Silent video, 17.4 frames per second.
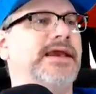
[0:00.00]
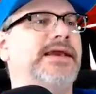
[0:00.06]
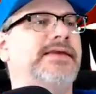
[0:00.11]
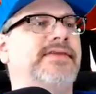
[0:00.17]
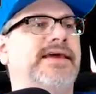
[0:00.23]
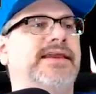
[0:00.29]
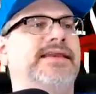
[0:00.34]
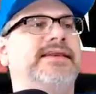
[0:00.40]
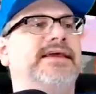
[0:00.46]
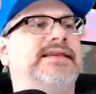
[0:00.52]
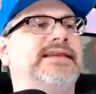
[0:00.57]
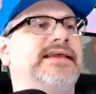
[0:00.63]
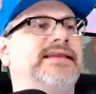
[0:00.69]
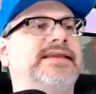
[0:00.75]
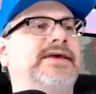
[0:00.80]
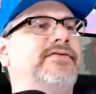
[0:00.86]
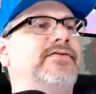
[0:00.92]
made that, that,
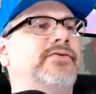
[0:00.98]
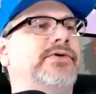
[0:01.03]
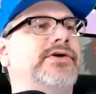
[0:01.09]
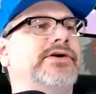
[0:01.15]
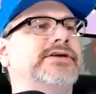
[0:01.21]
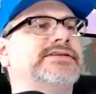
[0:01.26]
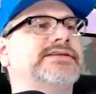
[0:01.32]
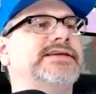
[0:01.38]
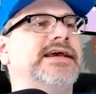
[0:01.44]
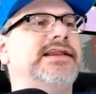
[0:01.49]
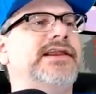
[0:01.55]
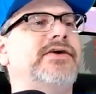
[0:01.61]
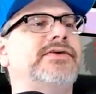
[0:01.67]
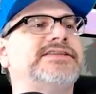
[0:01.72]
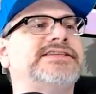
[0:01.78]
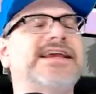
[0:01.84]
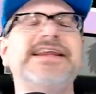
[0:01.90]
that never works.
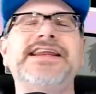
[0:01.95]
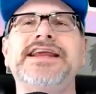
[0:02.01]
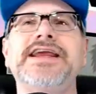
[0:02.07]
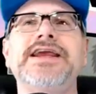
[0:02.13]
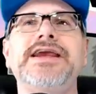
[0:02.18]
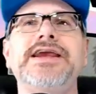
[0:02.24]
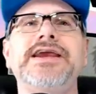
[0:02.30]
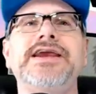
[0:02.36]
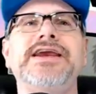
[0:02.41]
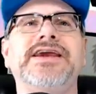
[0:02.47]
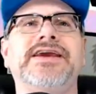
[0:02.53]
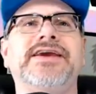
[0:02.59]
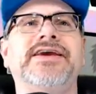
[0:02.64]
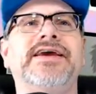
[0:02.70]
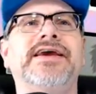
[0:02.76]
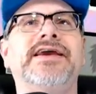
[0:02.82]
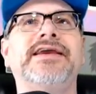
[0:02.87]
Hello,
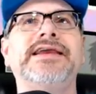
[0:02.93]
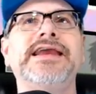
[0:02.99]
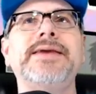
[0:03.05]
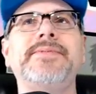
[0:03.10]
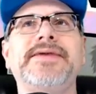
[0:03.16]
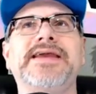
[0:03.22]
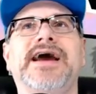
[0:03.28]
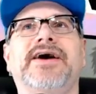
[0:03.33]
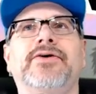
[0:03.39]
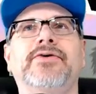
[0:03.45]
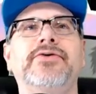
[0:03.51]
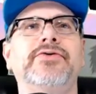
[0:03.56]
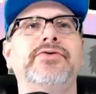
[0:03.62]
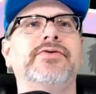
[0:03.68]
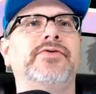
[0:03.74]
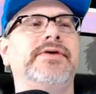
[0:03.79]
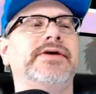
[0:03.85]
Cindy.
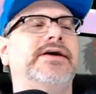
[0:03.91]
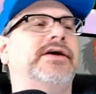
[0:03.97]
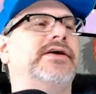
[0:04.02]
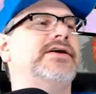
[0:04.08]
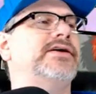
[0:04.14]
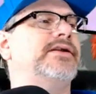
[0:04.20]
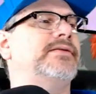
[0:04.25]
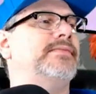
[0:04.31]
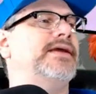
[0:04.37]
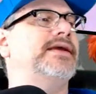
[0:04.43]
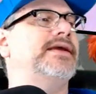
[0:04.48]
Yippee-yahoo. We are going to